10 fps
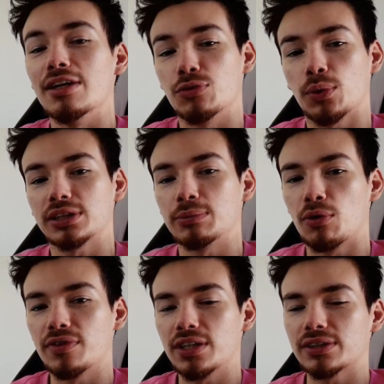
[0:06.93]
If you want to see more
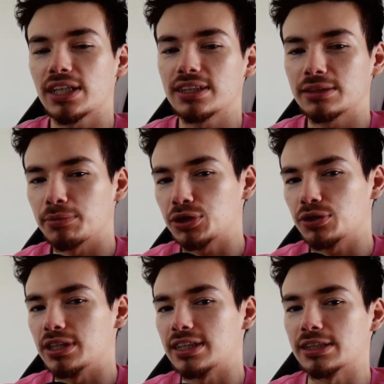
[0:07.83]
videos like this, make sure
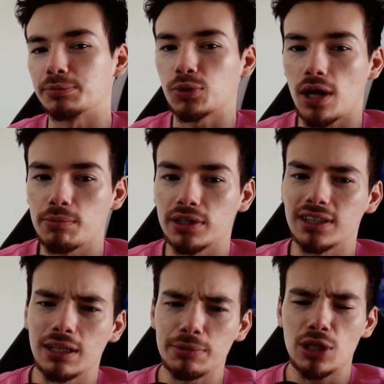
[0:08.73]
you hit that subscribe button and
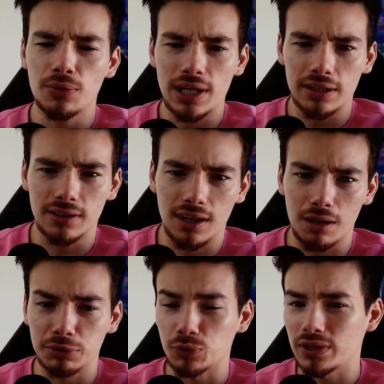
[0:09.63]
let me know down in the
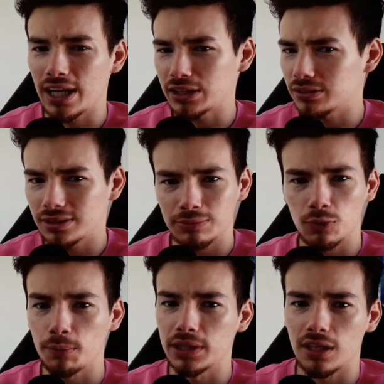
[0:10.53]
comments what national team you
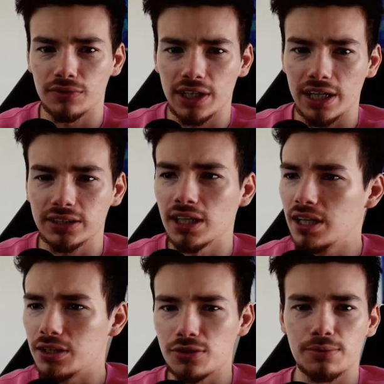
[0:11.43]
want me to cover next
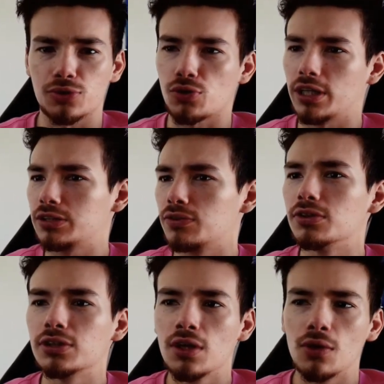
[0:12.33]
in terms of
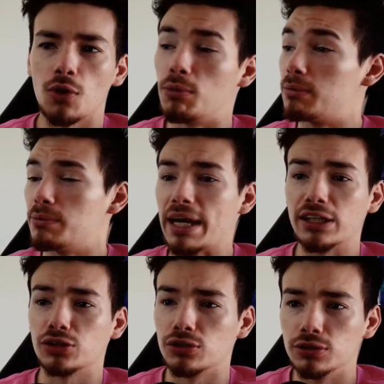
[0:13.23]
transfers or maybe
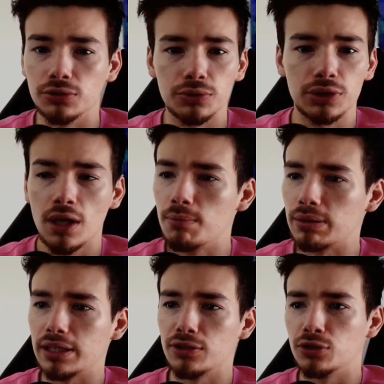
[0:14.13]
manager news,
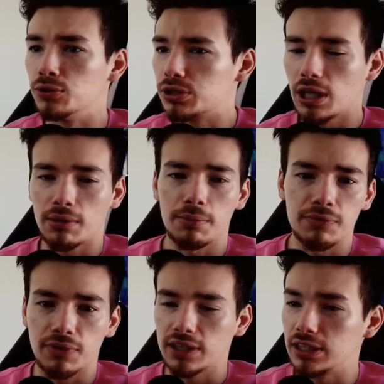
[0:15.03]
player news, upcoming
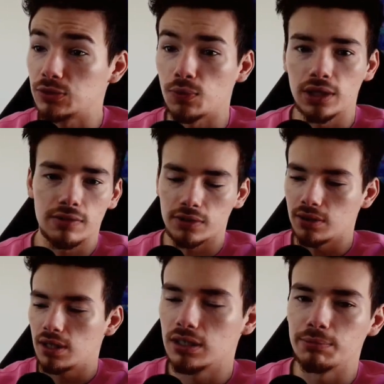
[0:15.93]
friendlies, whatever.
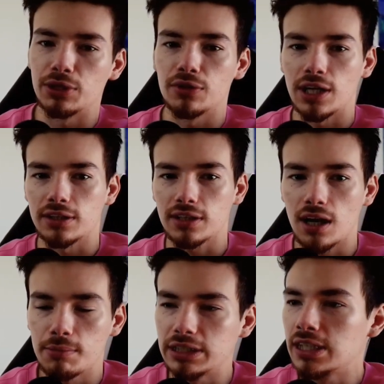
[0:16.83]
Let me know down in the
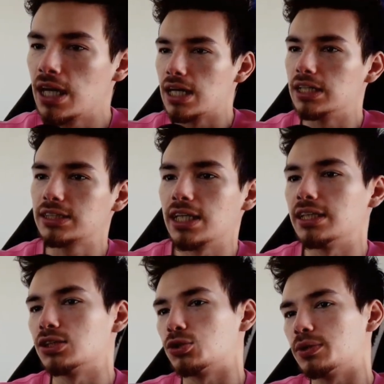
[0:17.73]
comments. Let's get
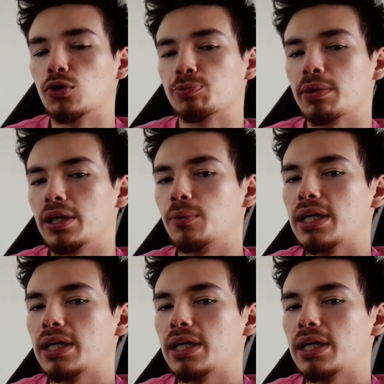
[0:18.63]
into it. First player, we